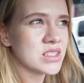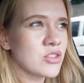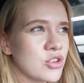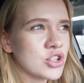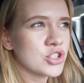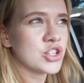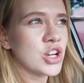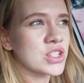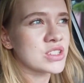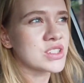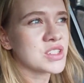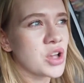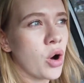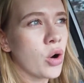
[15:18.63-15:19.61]
Russian
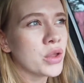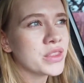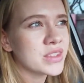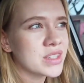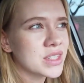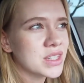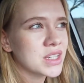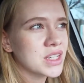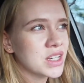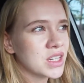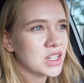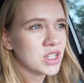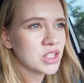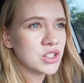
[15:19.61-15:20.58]
South,
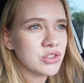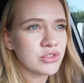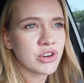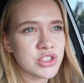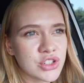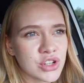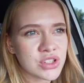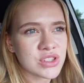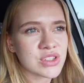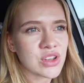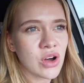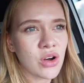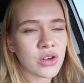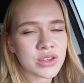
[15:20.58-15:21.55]
in the Russian
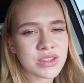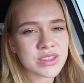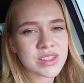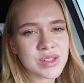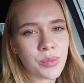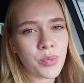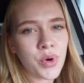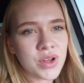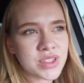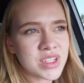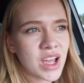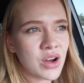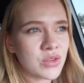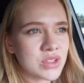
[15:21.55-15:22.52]
South.
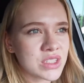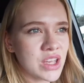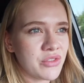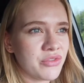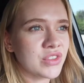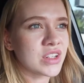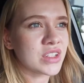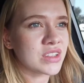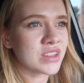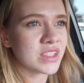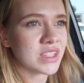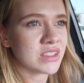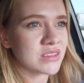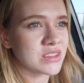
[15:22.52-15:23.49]
But I would
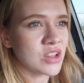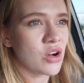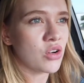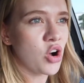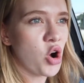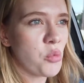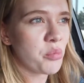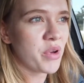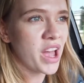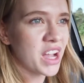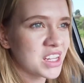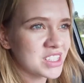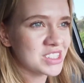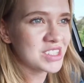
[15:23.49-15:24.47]
definitely don't go
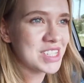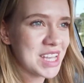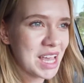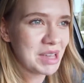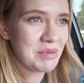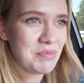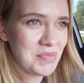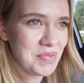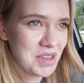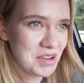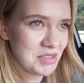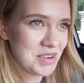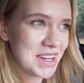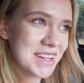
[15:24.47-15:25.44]
back to
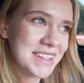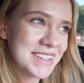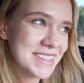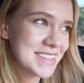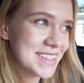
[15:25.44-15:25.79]
Siberia.